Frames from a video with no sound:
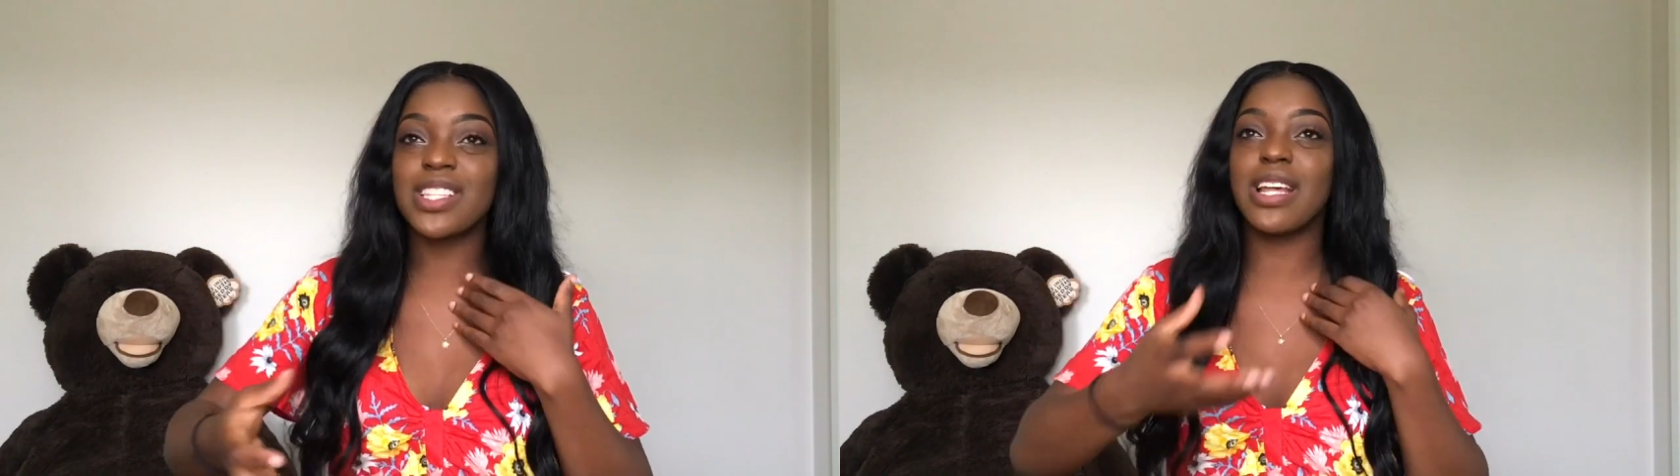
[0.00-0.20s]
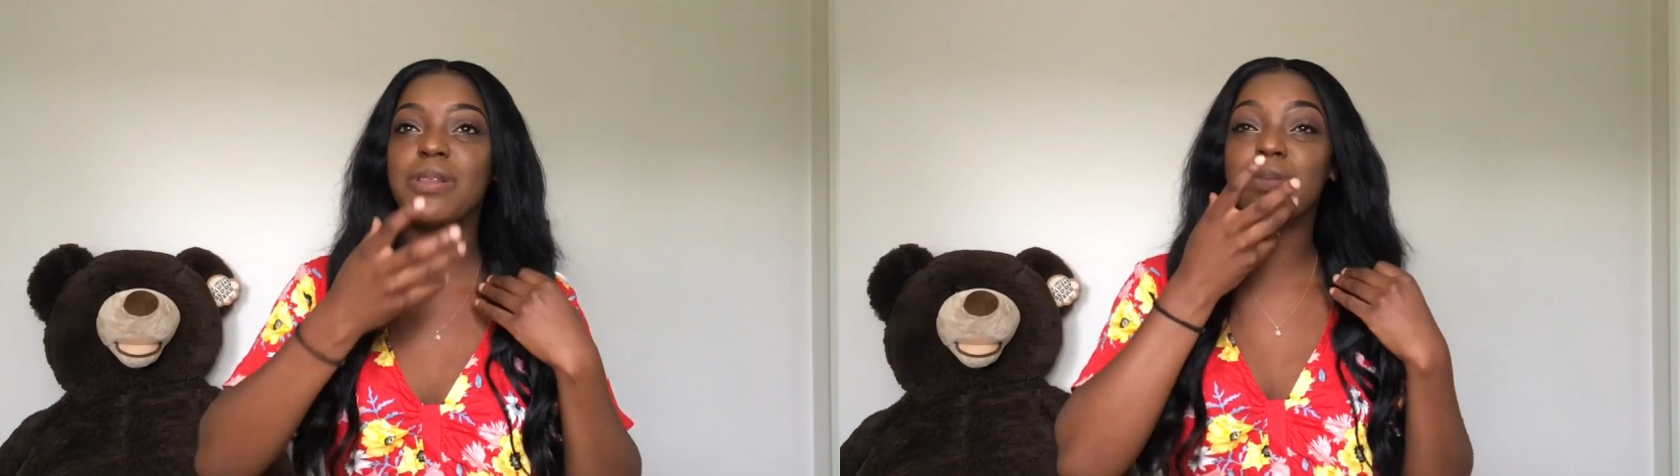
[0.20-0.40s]
I
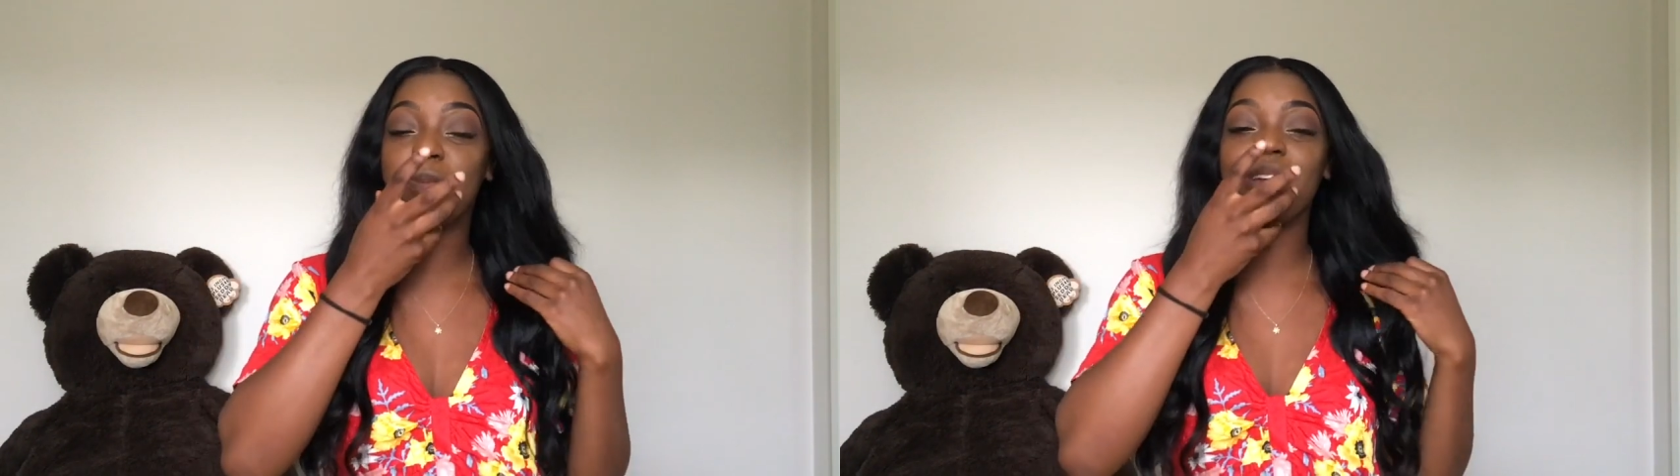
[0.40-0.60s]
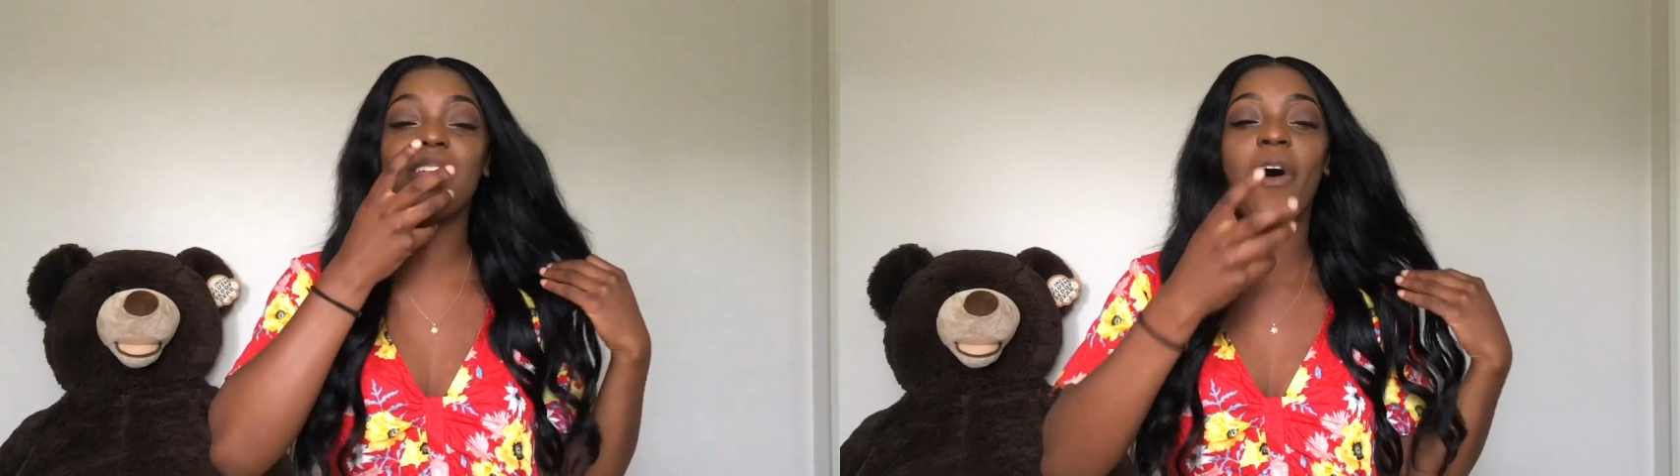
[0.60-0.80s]
started to
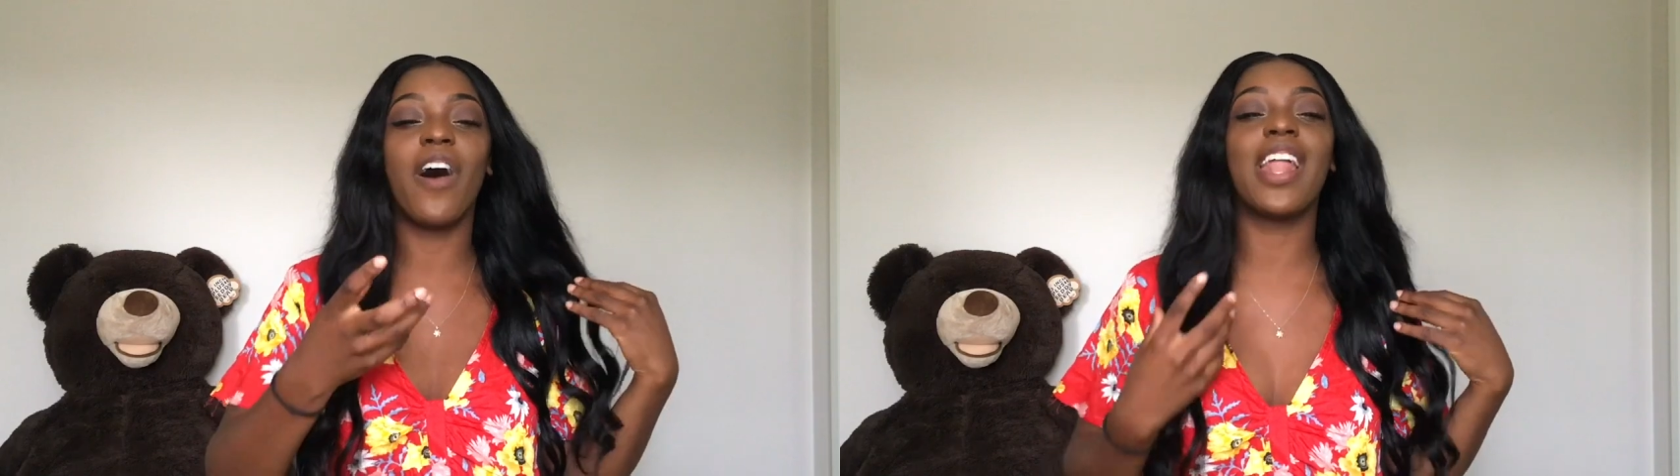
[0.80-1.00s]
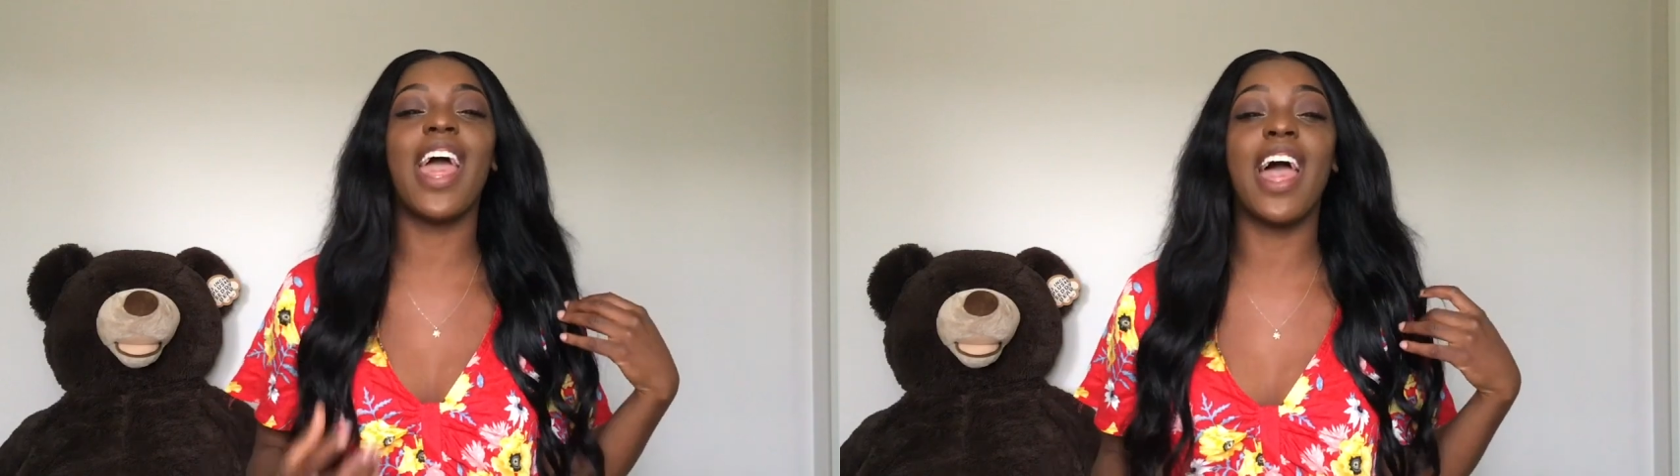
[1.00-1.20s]
breathe
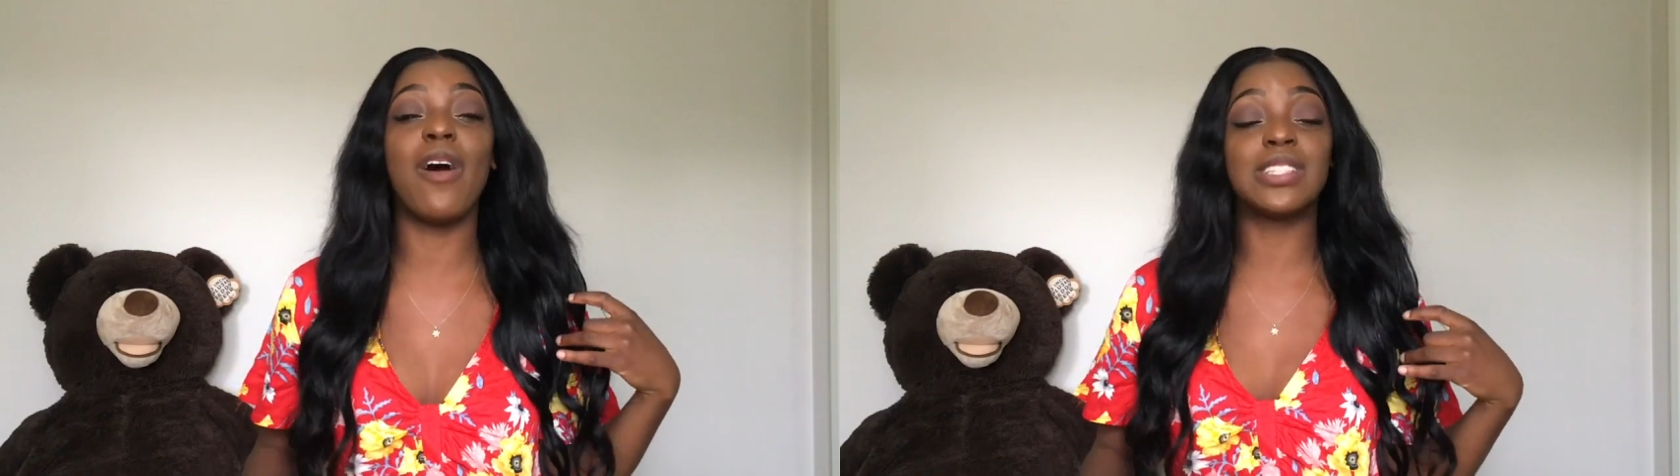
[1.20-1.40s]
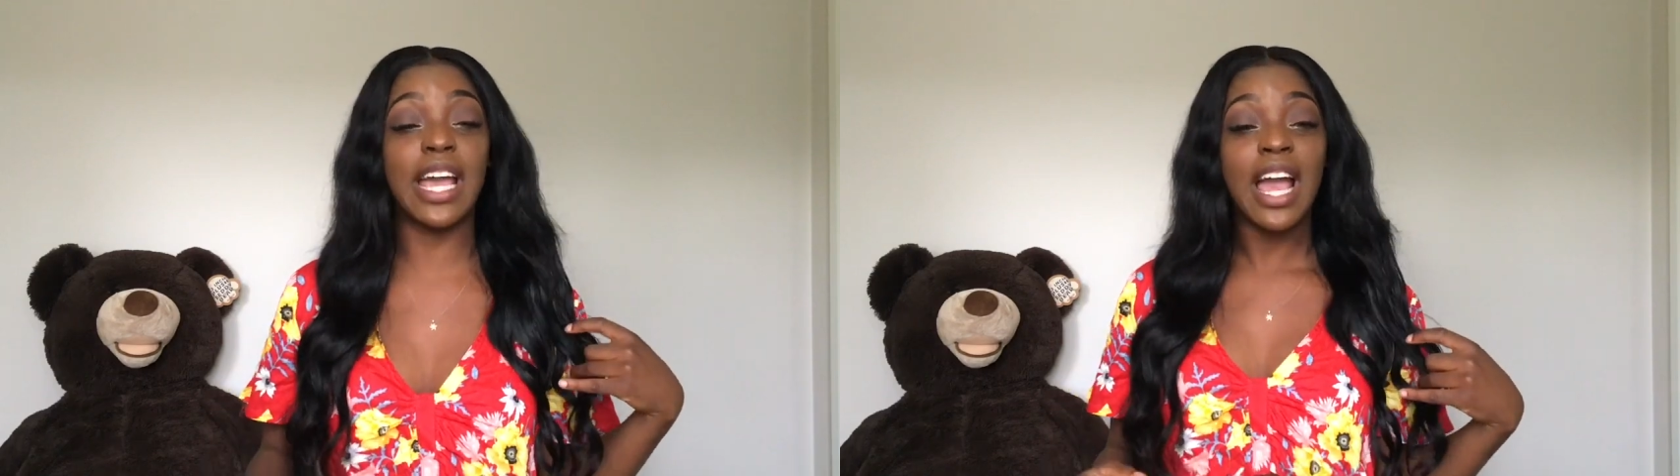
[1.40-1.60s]
hot air.
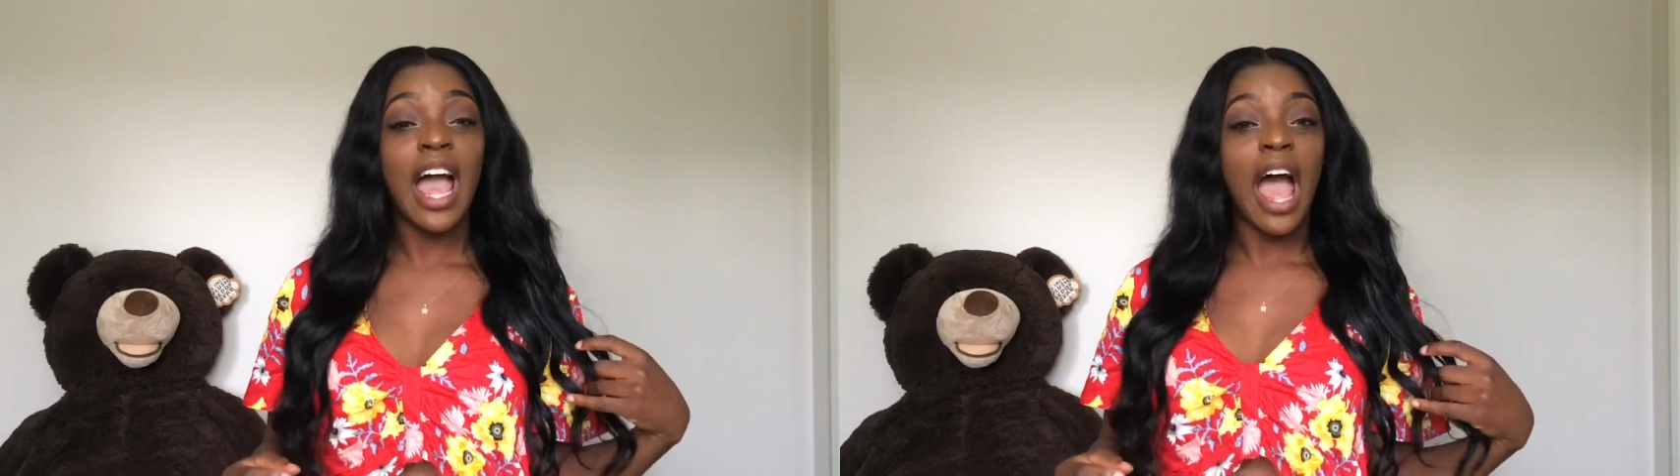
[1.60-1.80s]
I was like